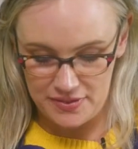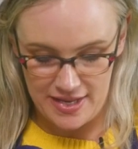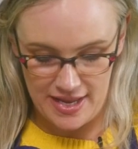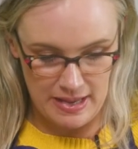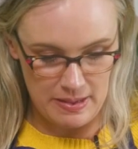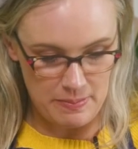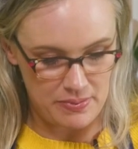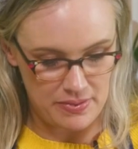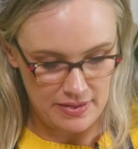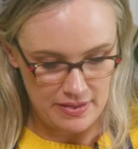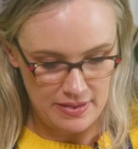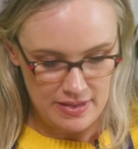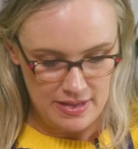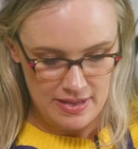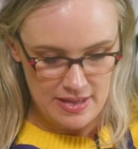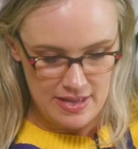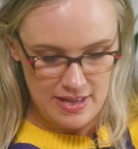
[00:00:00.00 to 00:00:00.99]
tape.
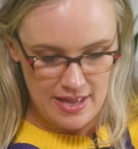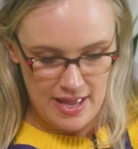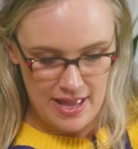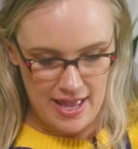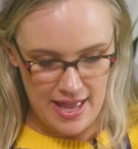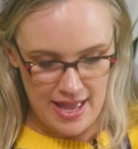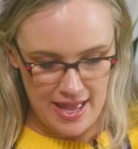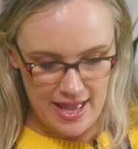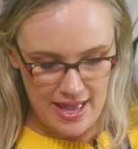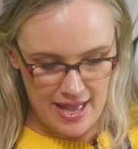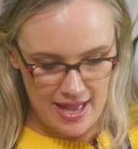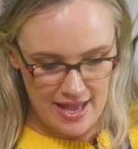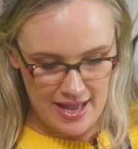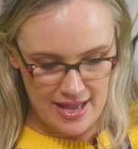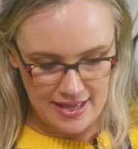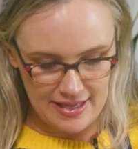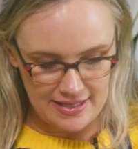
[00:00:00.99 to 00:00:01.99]

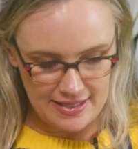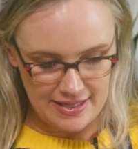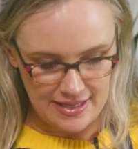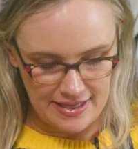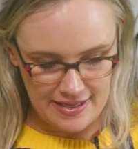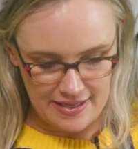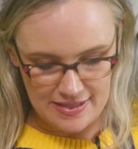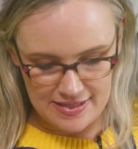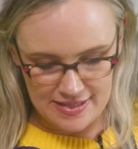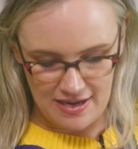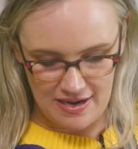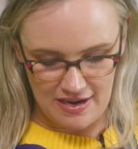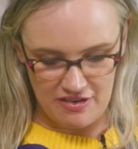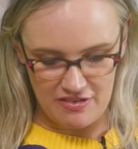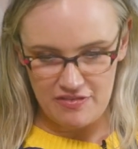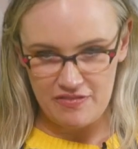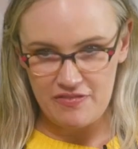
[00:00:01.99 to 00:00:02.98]
And here's
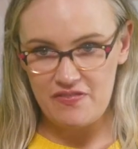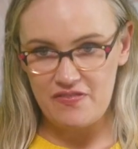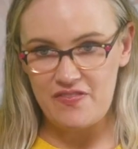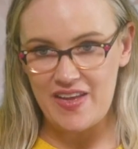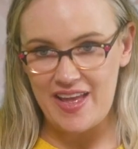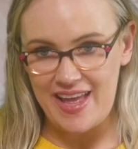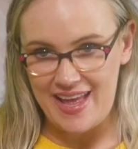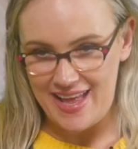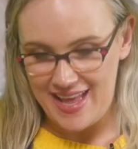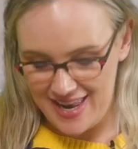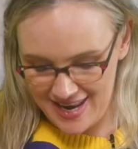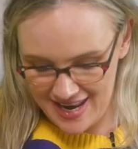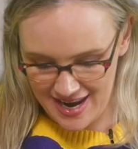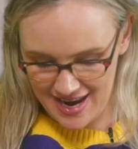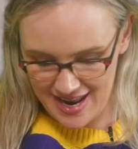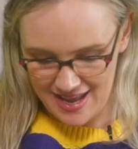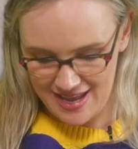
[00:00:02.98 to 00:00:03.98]
our fin.
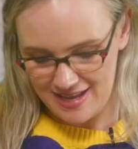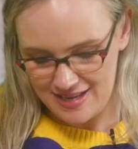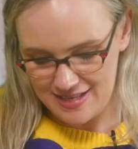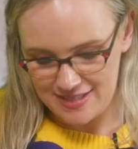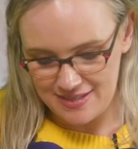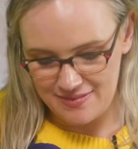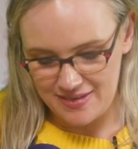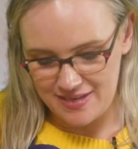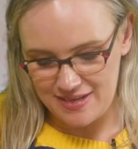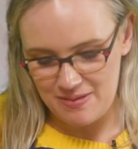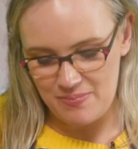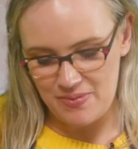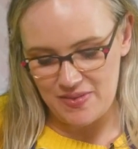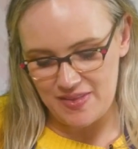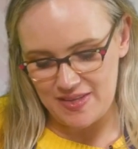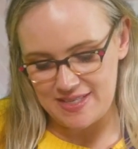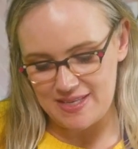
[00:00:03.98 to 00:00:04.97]
So we're gonna
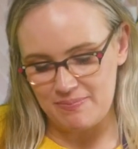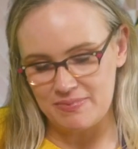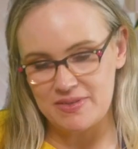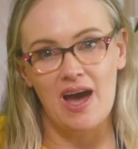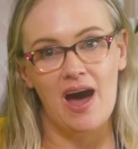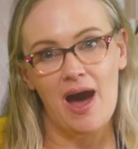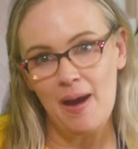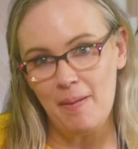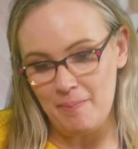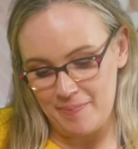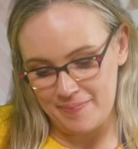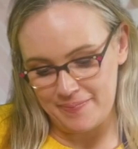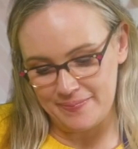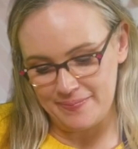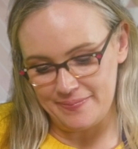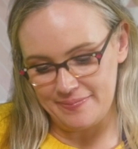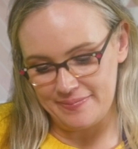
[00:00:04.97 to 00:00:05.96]
put this up top,
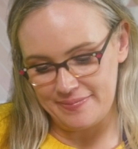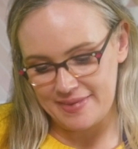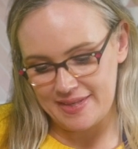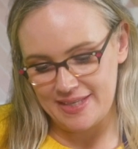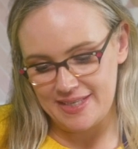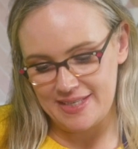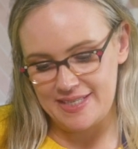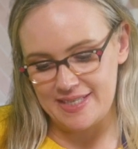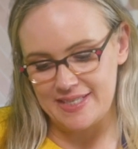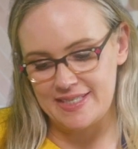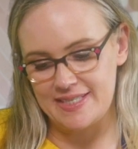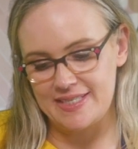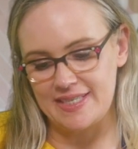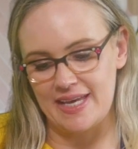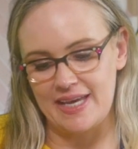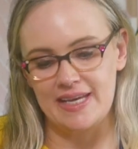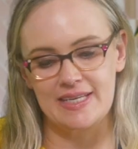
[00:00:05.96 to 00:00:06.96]

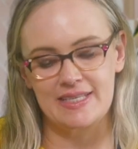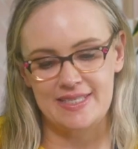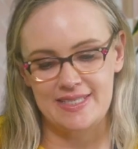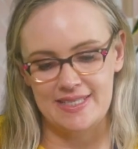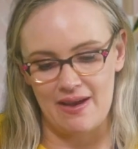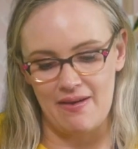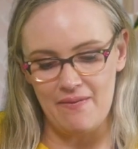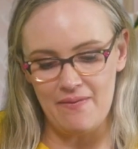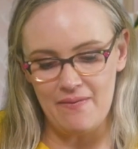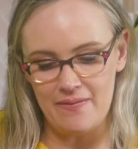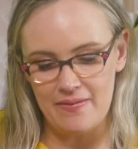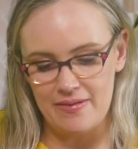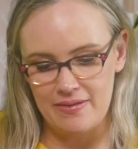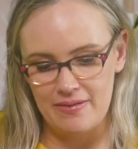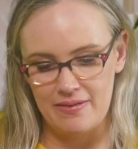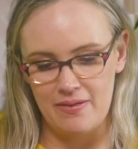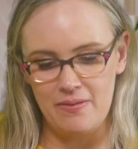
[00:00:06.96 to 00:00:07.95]
just like so.
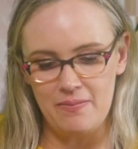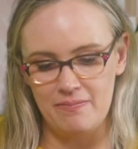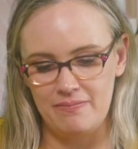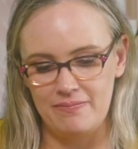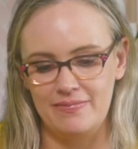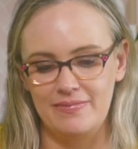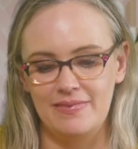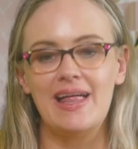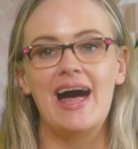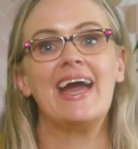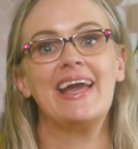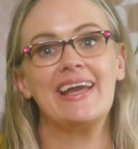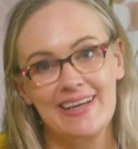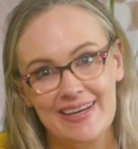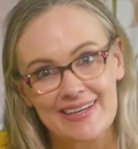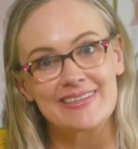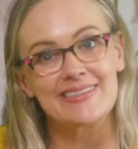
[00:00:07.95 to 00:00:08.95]
Oop,
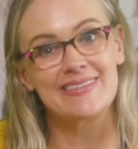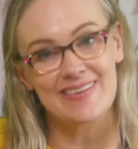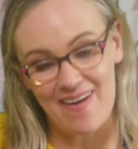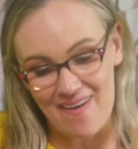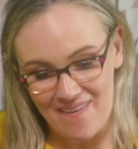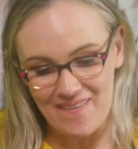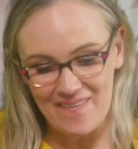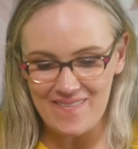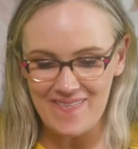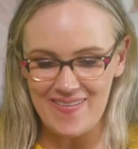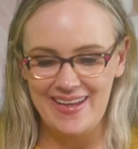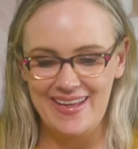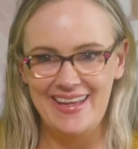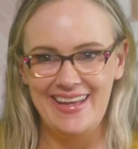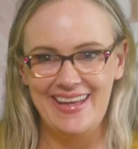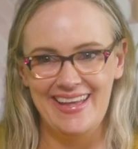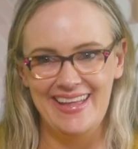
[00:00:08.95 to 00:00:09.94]
like so,
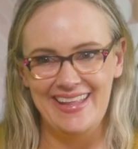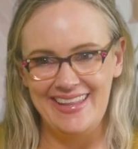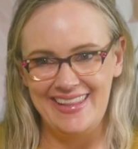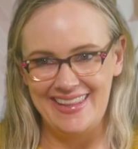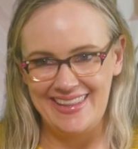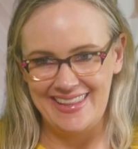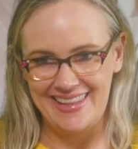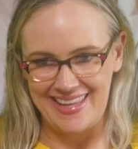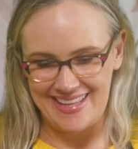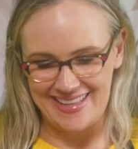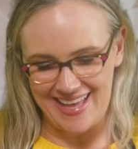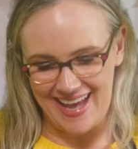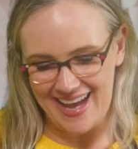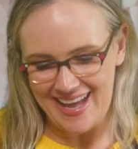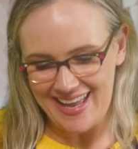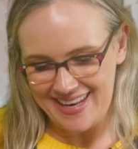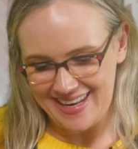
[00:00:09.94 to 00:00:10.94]
like
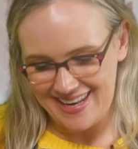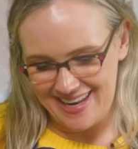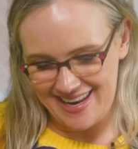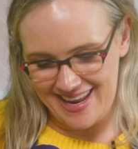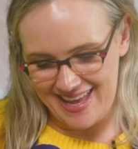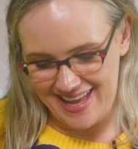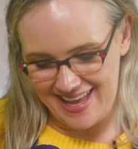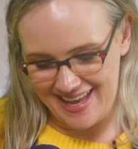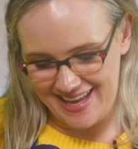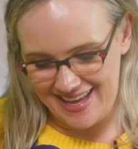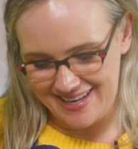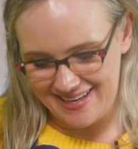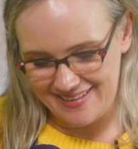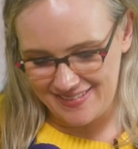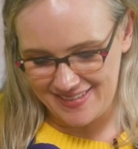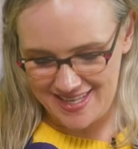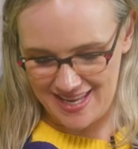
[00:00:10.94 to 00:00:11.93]
that.
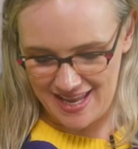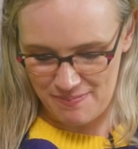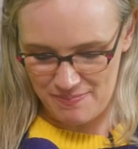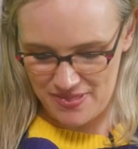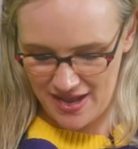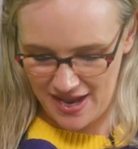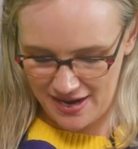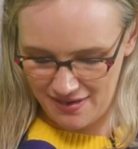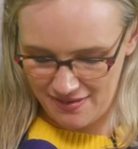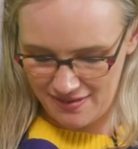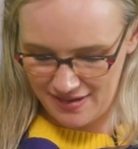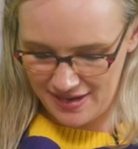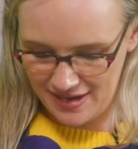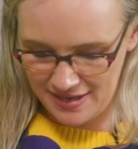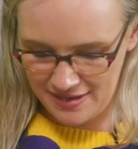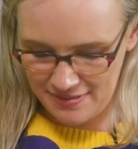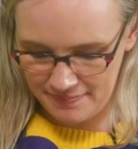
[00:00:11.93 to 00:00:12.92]
And we'll tape that
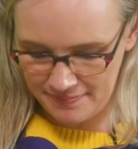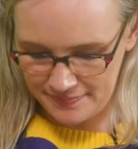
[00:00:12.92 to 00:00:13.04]
on.